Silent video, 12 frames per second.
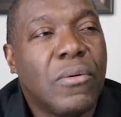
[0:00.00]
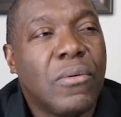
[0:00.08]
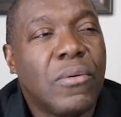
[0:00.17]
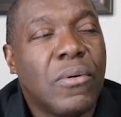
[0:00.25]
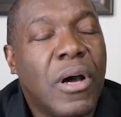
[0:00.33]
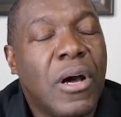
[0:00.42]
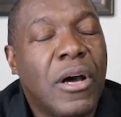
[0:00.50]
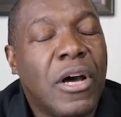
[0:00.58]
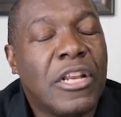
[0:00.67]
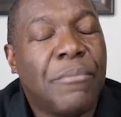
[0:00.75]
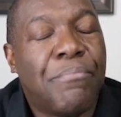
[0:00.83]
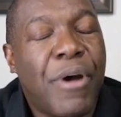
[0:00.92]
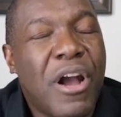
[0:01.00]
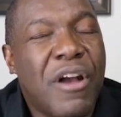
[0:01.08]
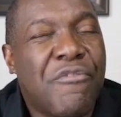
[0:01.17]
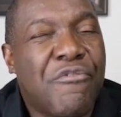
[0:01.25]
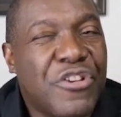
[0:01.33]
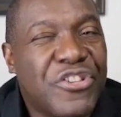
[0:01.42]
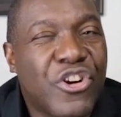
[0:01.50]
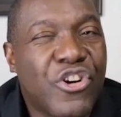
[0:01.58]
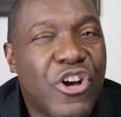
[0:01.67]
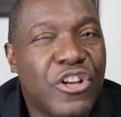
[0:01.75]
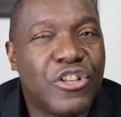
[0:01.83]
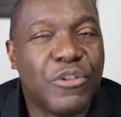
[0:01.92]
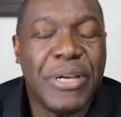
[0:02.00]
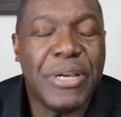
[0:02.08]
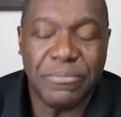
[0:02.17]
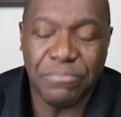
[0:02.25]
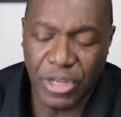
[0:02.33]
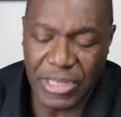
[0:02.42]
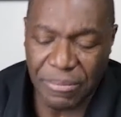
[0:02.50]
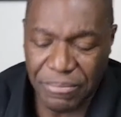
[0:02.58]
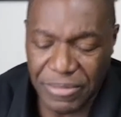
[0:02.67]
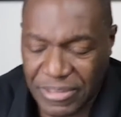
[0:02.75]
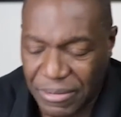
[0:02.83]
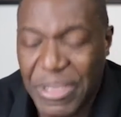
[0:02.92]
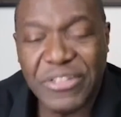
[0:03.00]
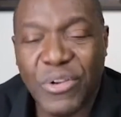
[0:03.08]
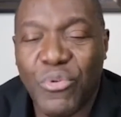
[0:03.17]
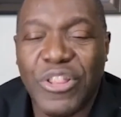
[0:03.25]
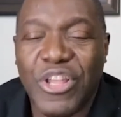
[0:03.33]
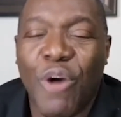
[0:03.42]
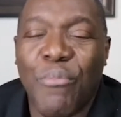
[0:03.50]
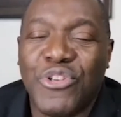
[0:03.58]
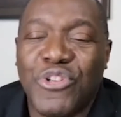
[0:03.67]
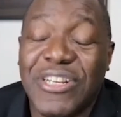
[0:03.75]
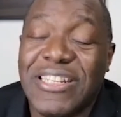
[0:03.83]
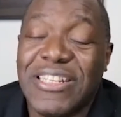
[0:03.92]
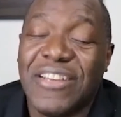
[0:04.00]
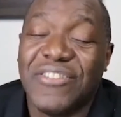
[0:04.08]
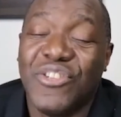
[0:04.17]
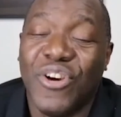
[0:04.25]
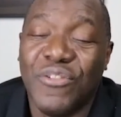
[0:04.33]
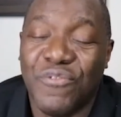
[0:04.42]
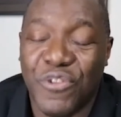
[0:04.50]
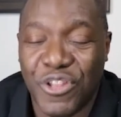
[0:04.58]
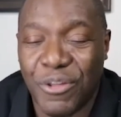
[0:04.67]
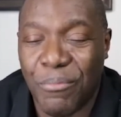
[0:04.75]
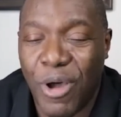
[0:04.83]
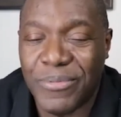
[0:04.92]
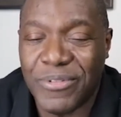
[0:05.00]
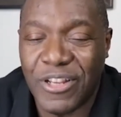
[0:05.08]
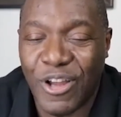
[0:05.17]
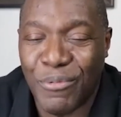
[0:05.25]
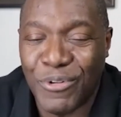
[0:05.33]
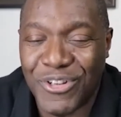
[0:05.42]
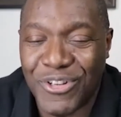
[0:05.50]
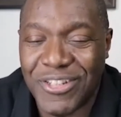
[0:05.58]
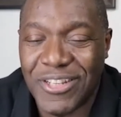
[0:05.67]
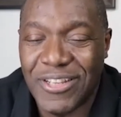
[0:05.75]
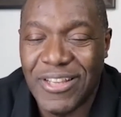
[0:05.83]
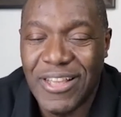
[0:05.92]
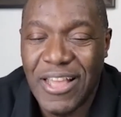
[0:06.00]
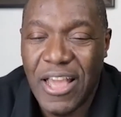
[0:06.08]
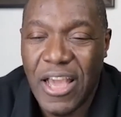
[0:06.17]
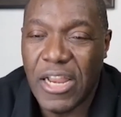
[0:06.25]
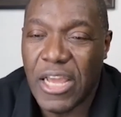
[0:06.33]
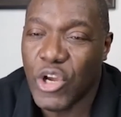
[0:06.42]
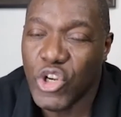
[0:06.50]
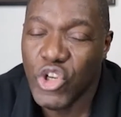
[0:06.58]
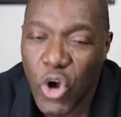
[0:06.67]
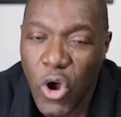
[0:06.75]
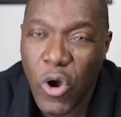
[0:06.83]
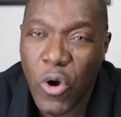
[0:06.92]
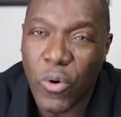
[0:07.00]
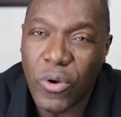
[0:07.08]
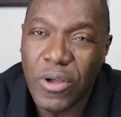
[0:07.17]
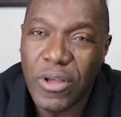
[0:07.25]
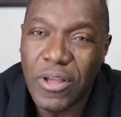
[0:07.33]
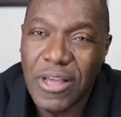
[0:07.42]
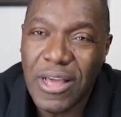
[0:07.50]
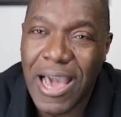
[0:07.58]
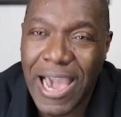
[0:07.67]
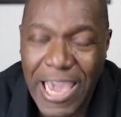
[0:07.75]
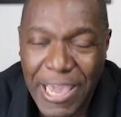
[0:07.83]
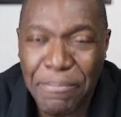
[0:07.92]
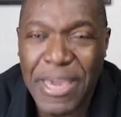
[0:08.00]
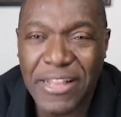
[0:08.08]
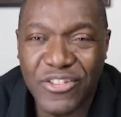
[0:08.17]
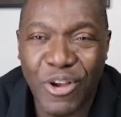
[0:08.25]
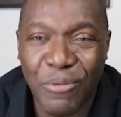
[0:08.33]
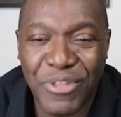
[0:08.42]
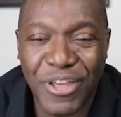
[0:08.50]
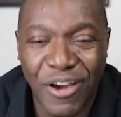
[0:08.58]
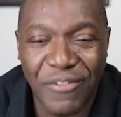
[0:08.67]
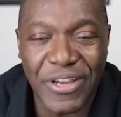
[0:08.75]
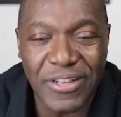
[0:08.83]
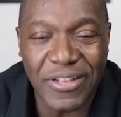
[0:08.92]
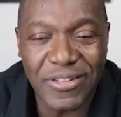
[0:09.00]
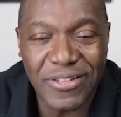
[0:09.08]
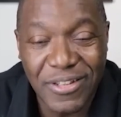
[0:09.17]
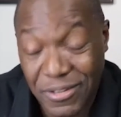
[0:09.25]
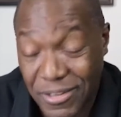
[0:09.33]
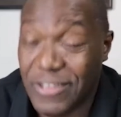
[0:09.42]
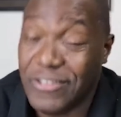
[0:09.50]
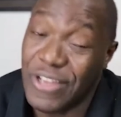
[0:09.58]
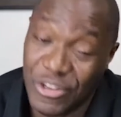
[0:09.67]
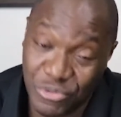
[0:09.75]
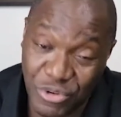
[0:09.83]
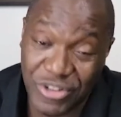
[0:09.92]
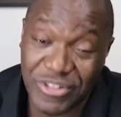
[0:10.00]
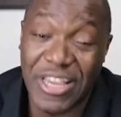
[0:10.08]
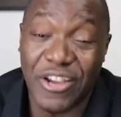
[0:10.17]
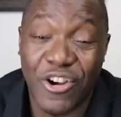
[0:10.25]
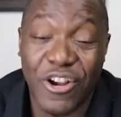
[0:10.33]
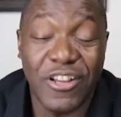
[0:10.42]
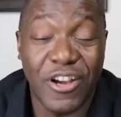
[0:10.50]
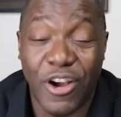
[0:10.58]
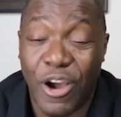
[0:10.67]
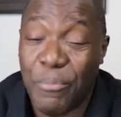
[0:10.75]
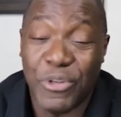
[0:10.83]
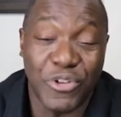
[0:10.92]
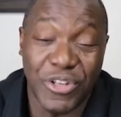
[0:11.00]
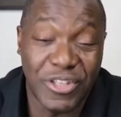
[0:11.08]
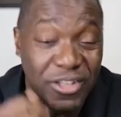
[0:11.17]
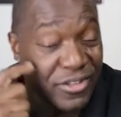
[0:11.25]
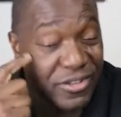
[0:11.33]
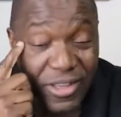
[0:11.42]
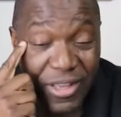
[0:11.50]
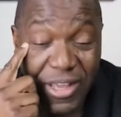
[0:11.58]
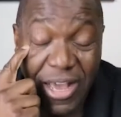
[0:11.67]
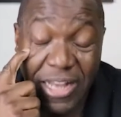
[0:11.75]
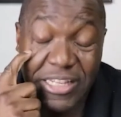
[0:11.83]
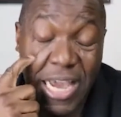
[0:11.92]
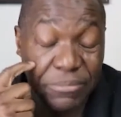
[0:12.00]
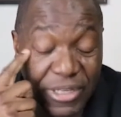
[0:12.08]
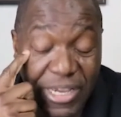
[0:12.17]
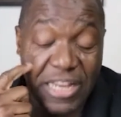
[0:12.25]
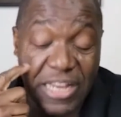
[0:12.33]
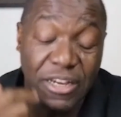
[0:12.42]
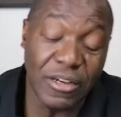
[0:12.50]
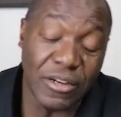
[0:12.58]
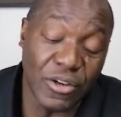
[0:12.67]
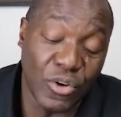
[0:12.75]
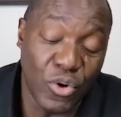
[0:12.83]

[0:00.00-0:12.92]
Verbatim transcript: uh, and i'm paraphrasing her a little bit but um, it's amazing what the opportunity has done for you the said opportunity and i go no i made something of it because as we were saying earlier, opportunities are time to kind of go,